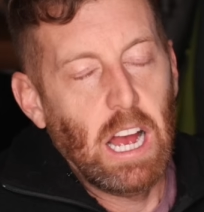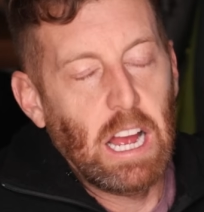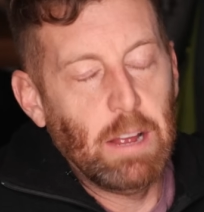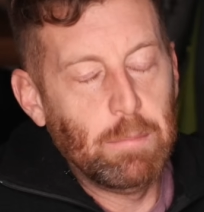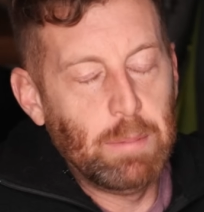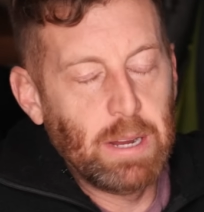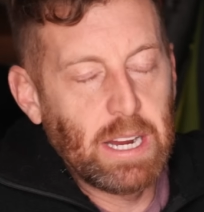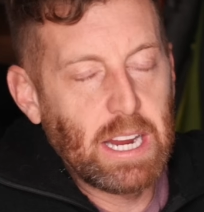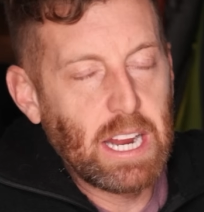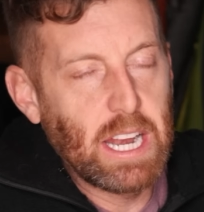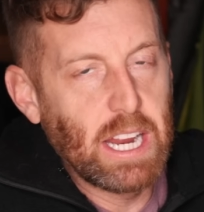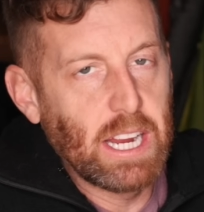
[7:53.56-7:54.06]

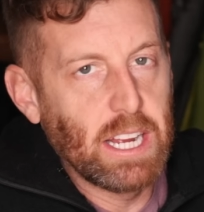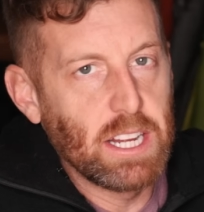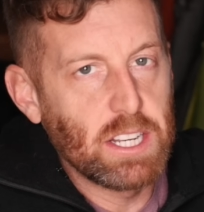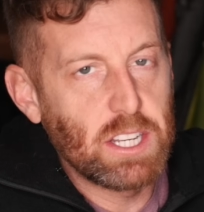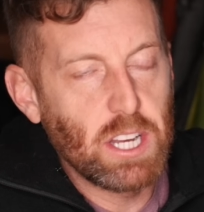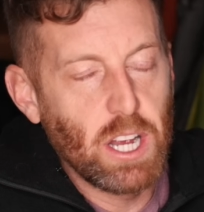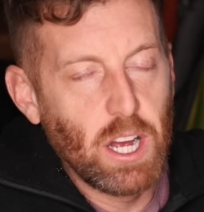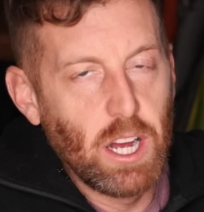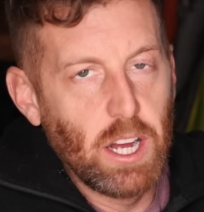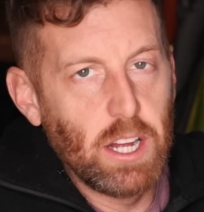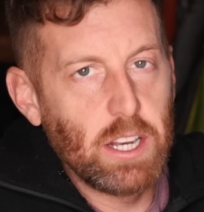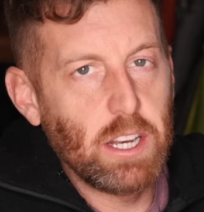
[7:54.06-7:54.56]
I've been getting a
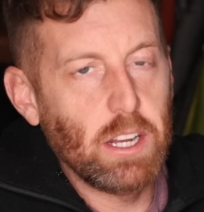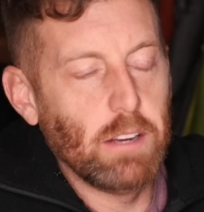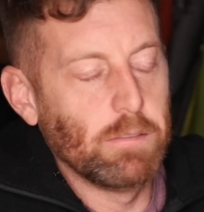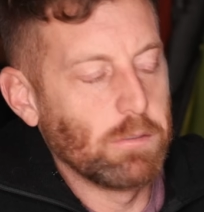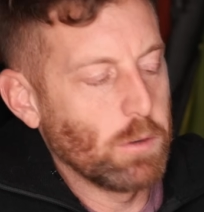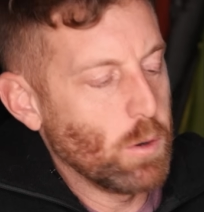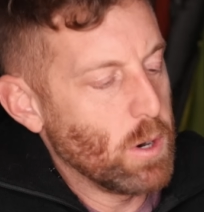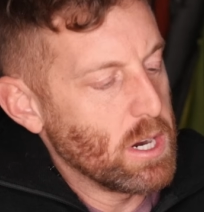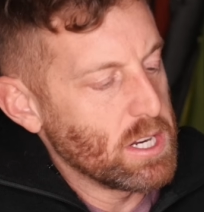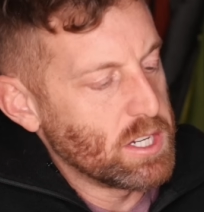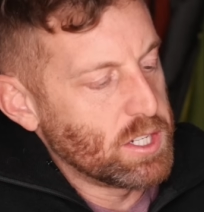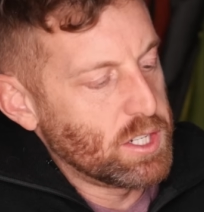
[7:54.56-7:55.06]
ton
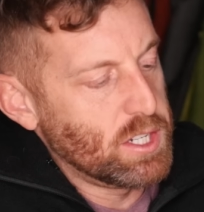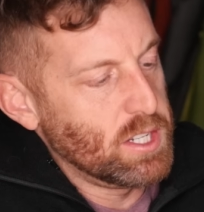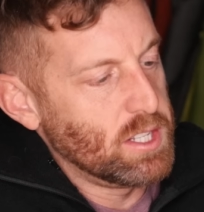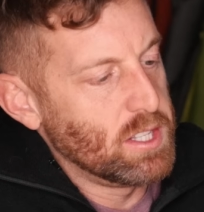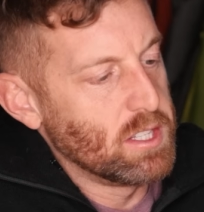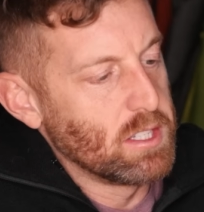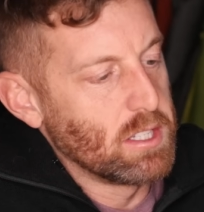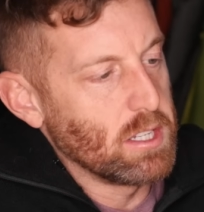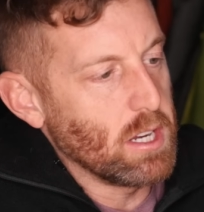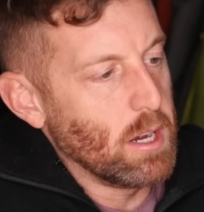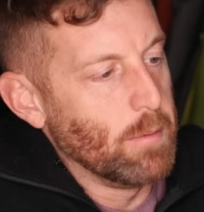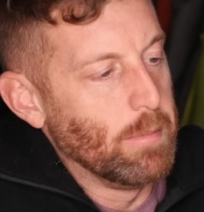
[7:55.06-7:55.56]
of
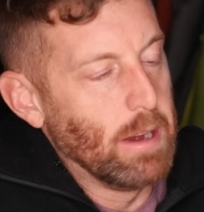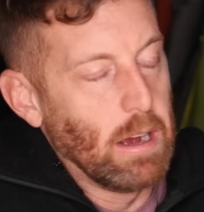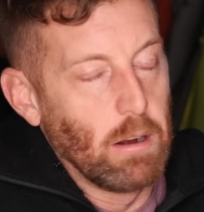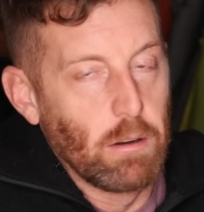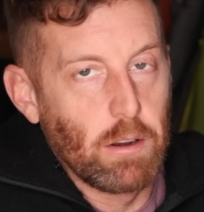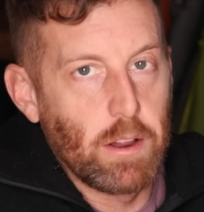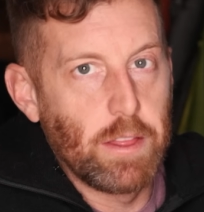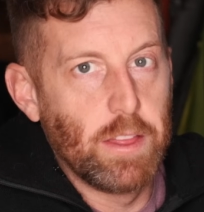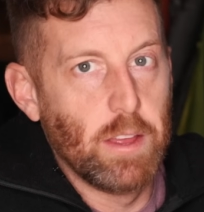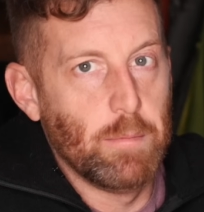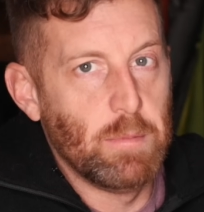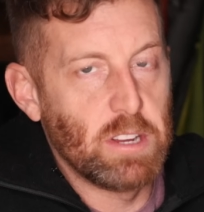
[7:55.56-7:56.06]
questions
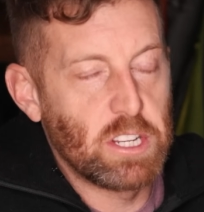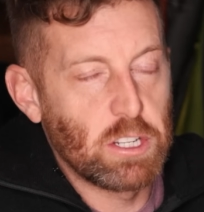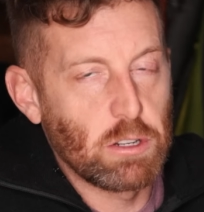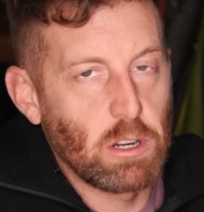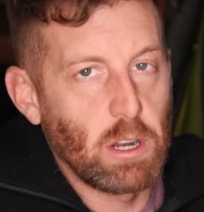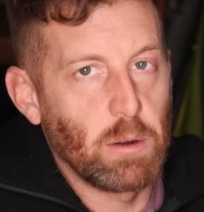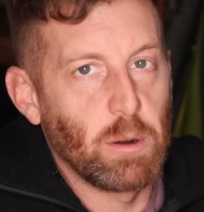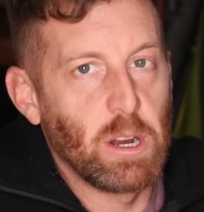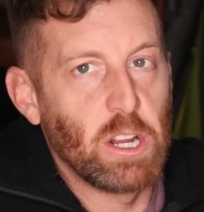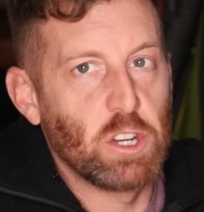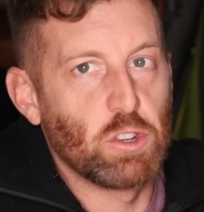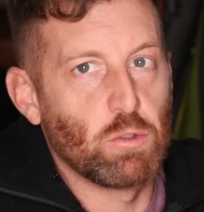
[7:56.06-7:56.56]
about the
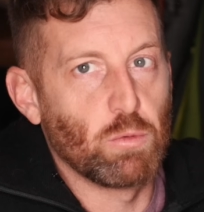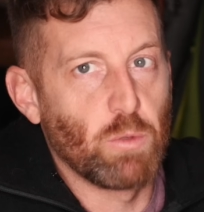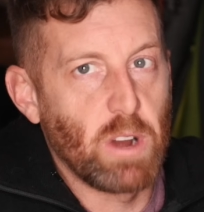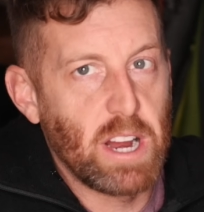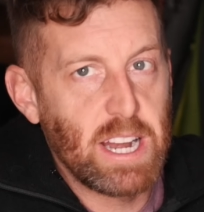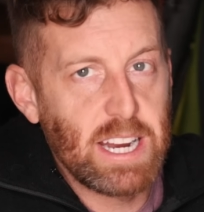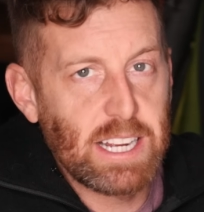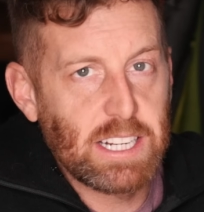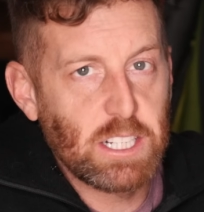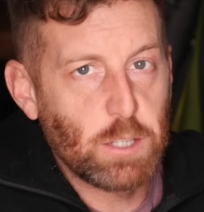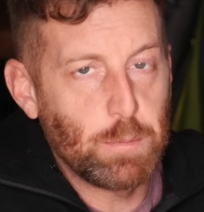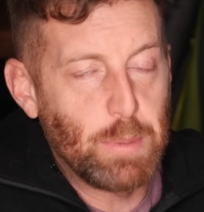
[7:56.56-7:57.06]
Mystery Ranch
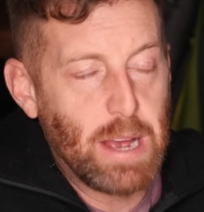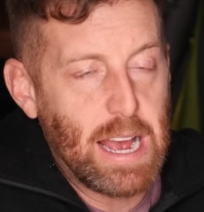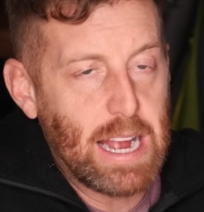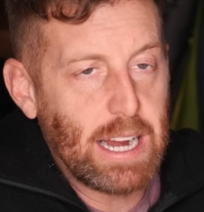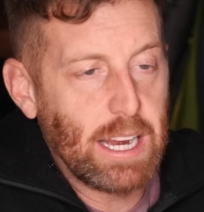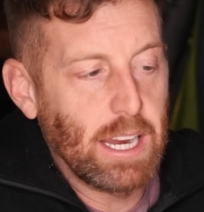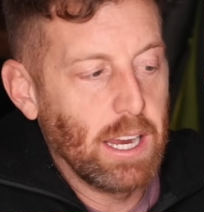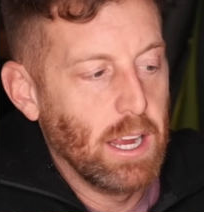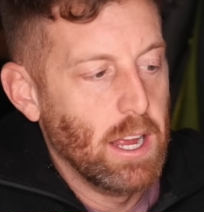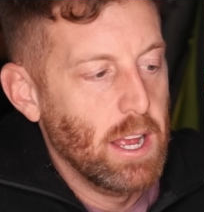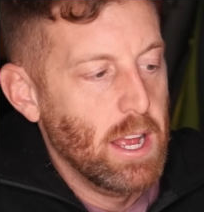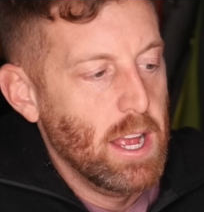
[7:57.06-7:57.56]
Radix
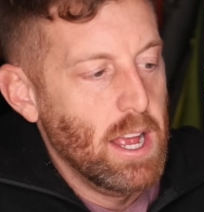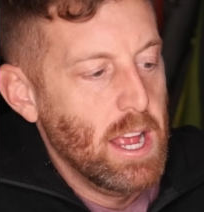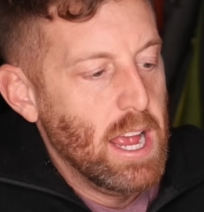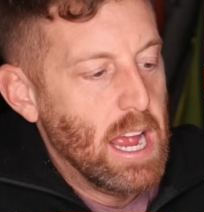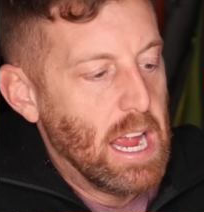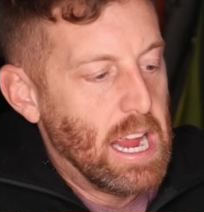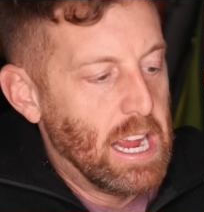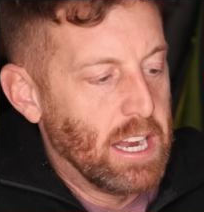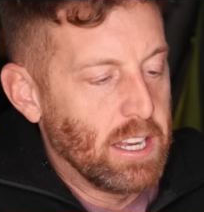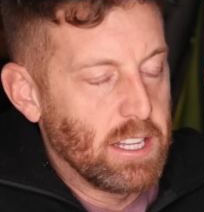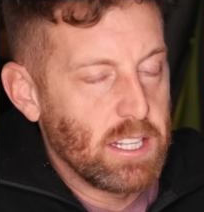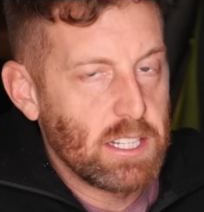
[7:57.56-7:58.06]
pack,
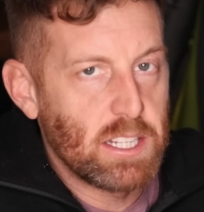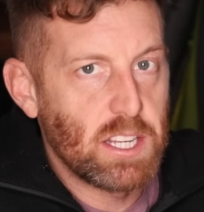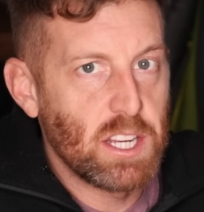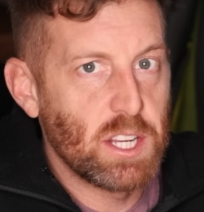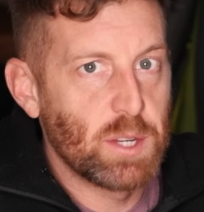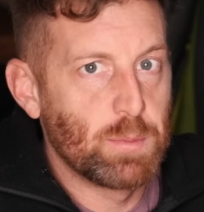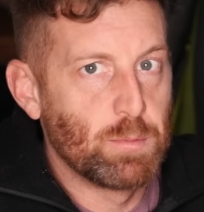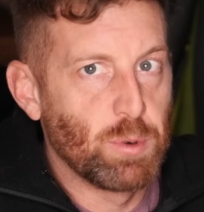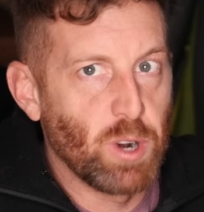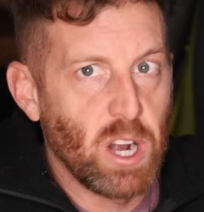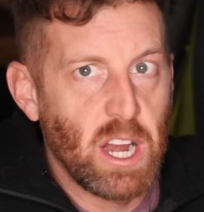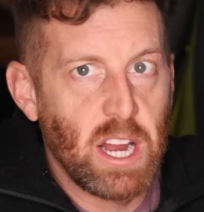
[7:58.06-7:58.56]
and this
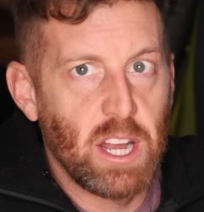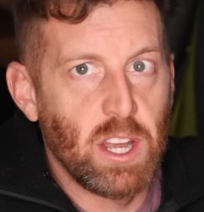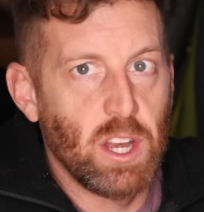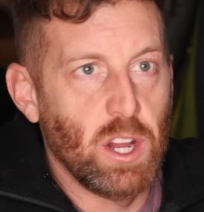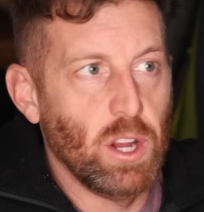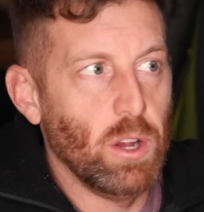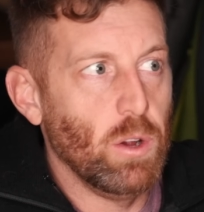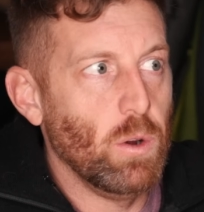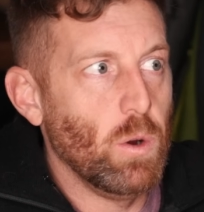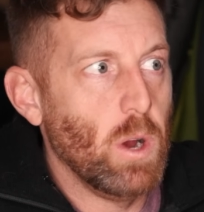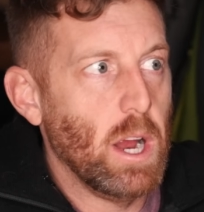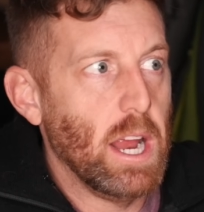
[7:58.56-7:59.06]
is brand
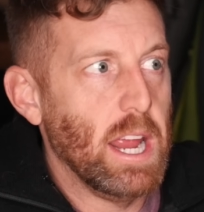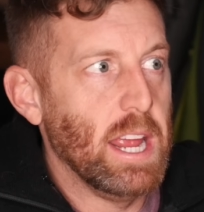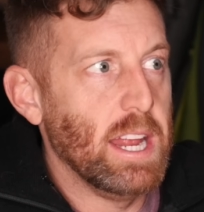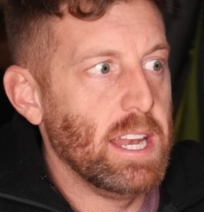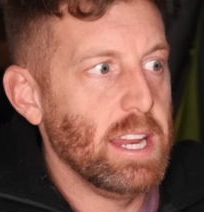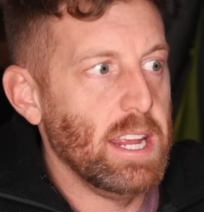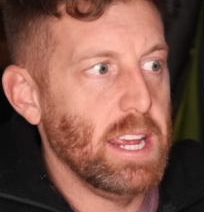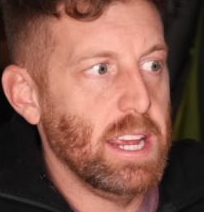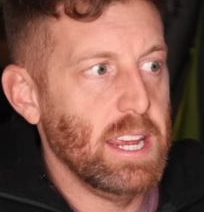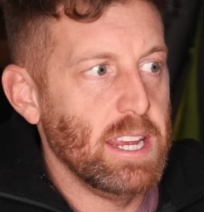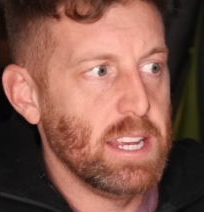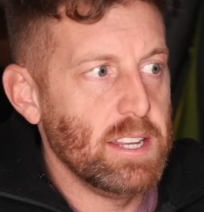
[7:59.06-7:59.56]
new.
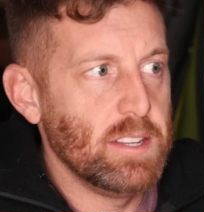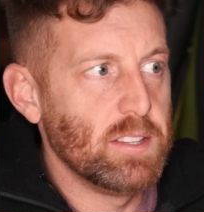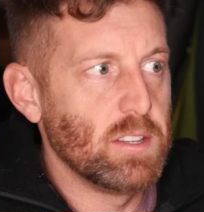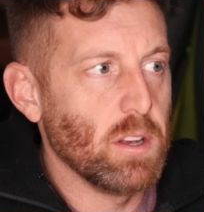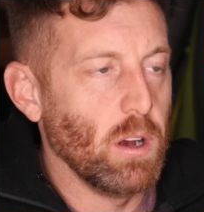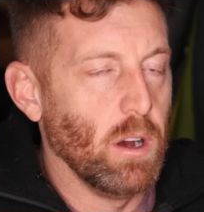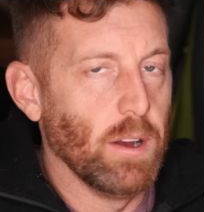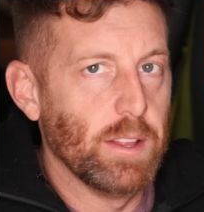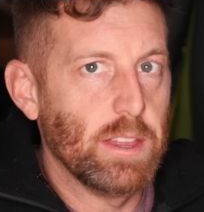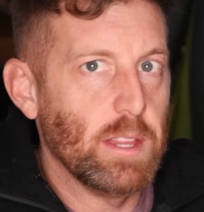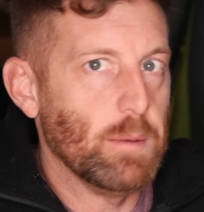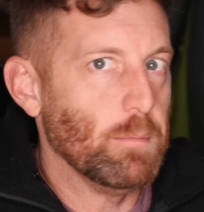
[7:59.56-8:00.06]
It is
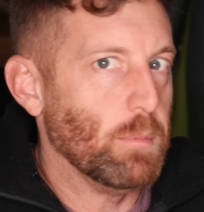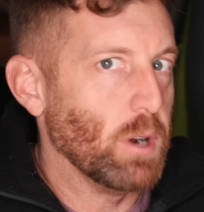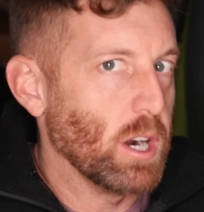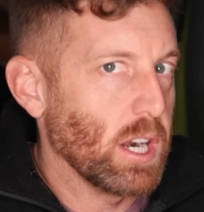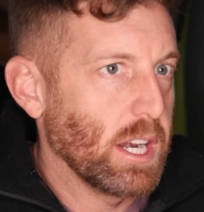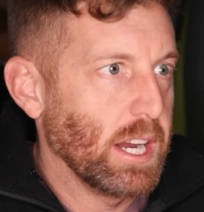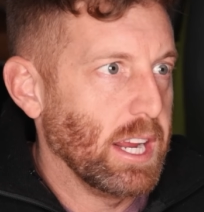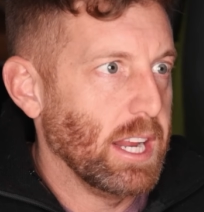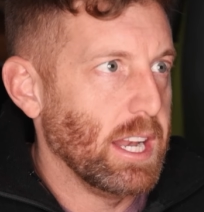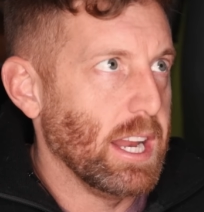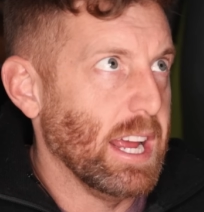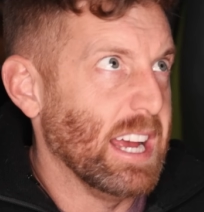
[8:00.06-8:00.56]
on the
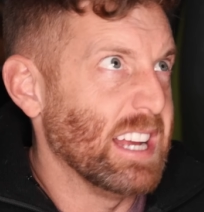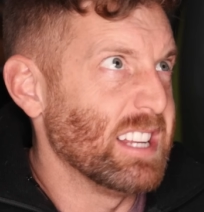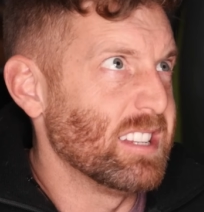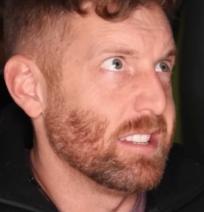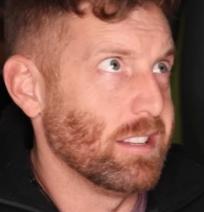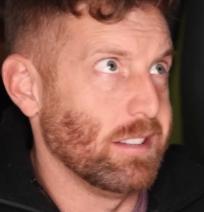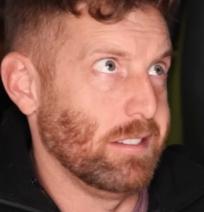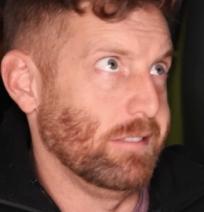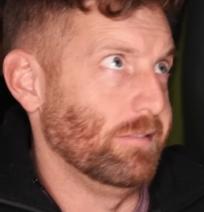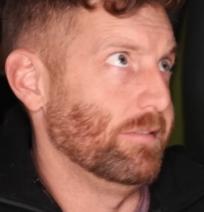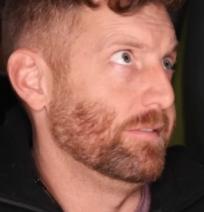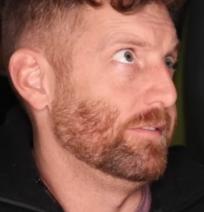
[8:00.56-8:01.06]
market
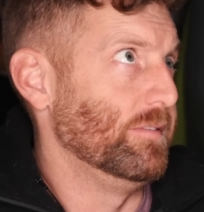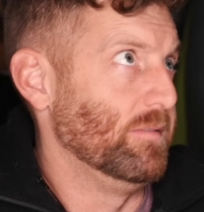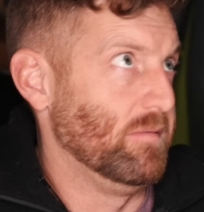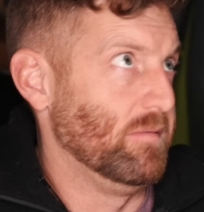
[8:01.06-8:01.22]
as of